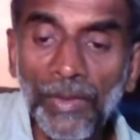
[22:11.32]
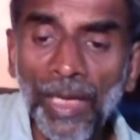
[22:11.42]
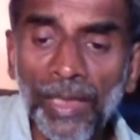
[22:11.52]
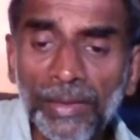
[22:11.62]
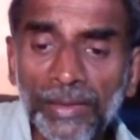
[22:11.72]

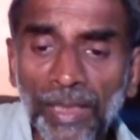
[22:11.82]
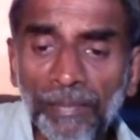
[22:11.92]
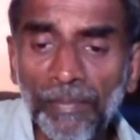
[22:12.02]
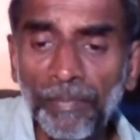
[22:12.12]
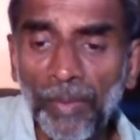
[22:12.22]
and
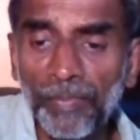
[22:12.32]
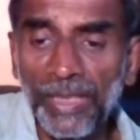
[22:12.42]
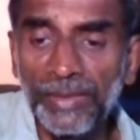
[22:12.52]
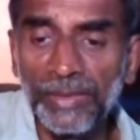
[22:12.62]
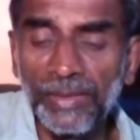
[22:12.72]
some
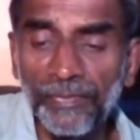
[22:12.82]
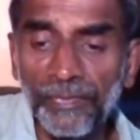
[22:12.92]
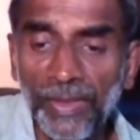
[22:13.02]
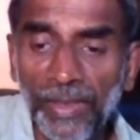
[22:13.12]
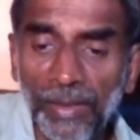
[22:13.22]
populations,
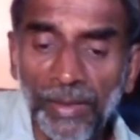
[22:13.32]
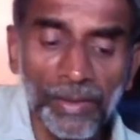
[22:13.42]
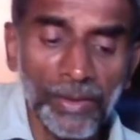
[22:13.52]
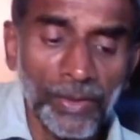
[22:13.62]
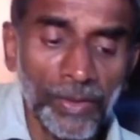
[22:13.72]

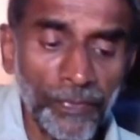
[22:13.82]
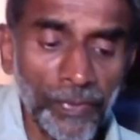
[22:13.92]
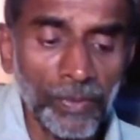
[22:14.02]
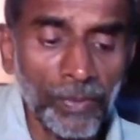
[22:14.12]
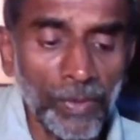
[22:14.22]
if
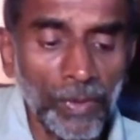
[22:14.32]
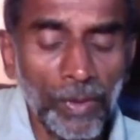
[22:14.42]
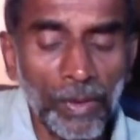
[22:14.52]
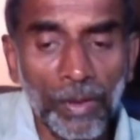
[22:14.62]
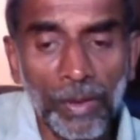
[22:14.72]
you
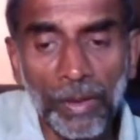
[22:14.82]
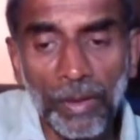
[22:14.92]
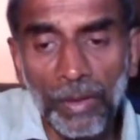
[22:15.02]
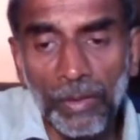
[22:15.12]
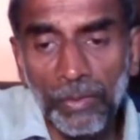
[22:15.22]

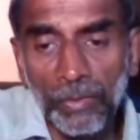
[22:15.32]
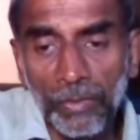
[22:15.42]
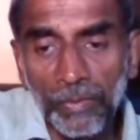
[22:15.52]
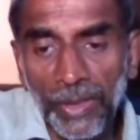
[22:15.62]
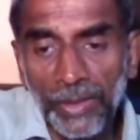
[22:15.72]

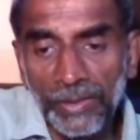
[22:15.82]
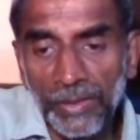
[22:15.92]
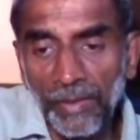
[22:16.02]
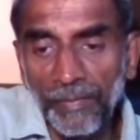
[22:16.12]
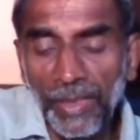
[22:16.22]
do various
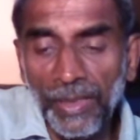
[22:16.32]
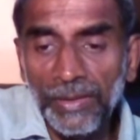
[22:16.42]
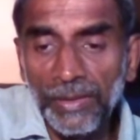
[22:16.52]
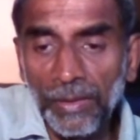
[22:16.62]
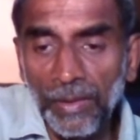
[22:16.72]

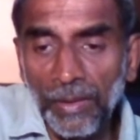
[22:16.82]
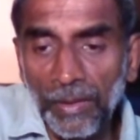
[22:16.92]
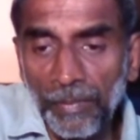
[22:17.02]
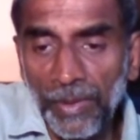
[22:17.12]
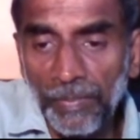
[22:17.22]
surveys,
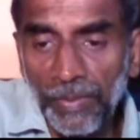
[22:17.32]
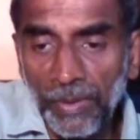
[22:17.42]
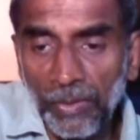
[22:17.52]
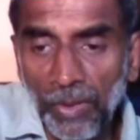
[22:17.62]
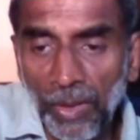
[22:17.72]

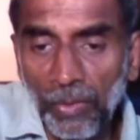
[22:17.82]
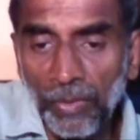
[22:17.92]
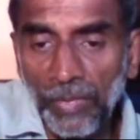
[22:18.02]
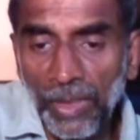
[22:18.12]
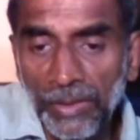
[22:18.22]
people who are
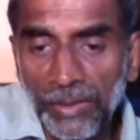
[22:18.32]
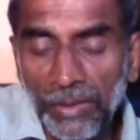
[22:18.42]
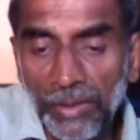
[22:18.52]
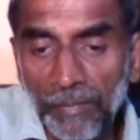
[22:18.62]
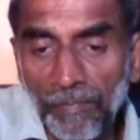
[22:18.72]

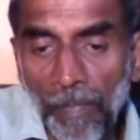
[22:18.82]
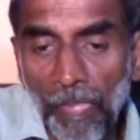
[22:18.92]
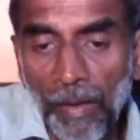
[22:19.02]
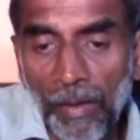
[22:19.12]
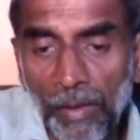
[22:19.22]
homeless,
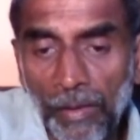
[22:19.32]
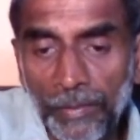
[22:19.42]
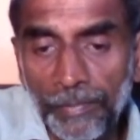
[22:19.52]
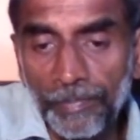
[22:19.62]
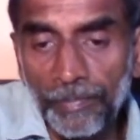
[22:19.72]

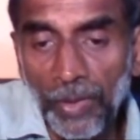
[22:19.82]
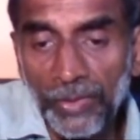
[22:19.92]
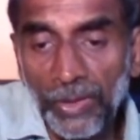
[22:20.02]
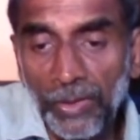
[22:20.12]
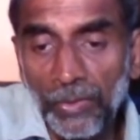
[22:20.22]

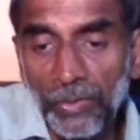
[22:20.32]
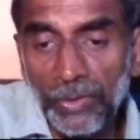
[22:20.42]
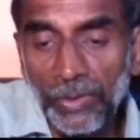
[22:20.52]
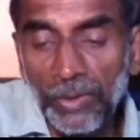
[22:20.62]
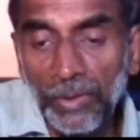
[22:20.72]

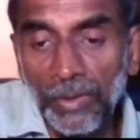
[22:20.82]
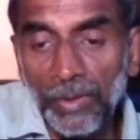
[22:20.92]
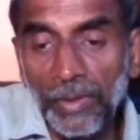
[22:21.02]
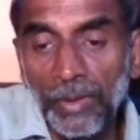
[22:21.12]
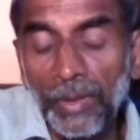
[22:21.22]
prostitutes,
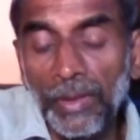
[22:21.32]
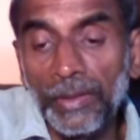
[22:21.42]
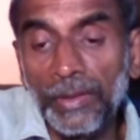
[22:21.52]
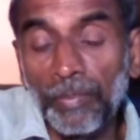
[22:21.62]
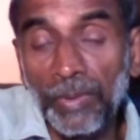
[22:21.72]

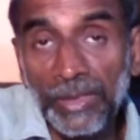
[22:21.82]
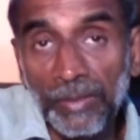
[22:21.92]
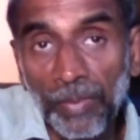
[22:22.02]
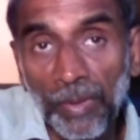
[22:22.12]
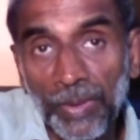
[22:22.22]
in the
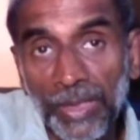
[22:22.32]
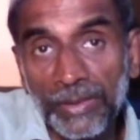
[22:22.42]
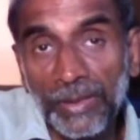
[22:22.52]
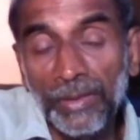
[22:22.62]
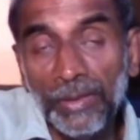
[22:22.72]
prison
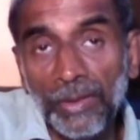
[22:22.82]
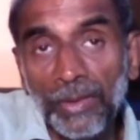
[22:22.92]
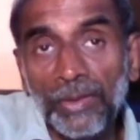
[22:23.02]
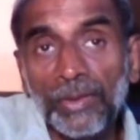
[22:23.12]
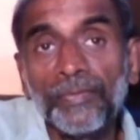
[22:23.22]
population,
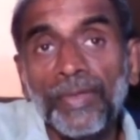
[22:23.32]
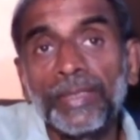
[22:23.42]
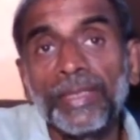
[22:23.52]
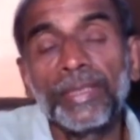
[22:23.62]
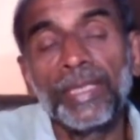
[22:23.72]
you
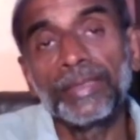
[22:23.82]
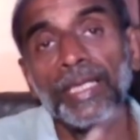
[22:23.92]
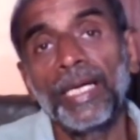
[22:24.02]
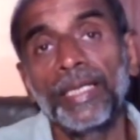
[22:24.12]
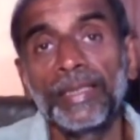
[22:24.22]
find that there's
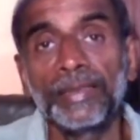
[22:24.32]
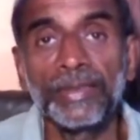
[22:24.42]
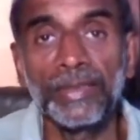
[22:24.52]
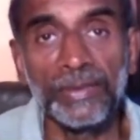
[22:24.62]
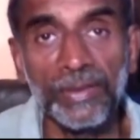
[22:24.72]
a higher
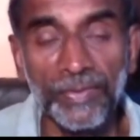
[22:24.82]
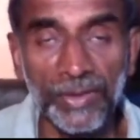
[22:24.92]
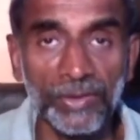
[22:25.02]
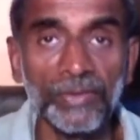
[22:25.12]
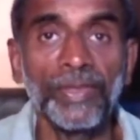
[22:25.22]
incidence of
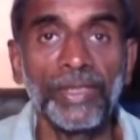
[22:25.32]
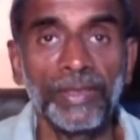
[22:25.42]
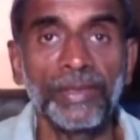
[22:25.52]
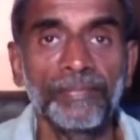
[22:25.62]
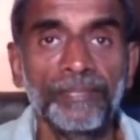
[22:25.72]
schizophrenia.